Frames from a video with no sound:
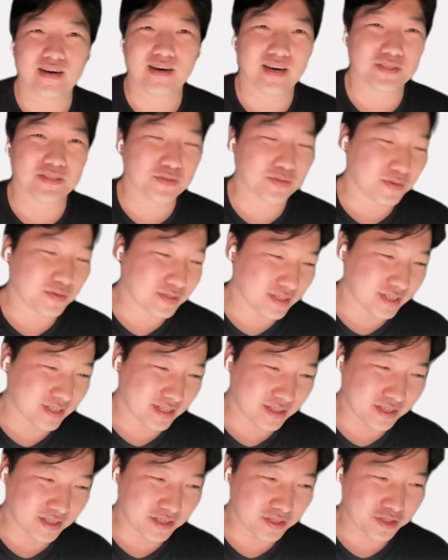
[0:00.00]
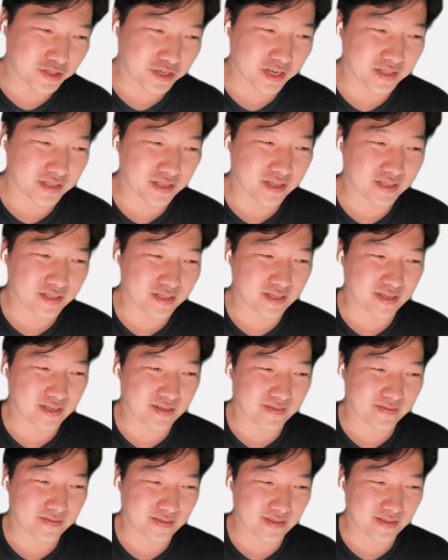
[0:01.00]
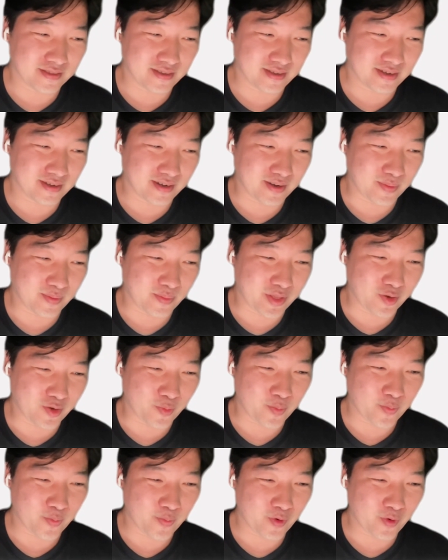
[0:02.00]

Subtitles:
I don't know if in this chat there's many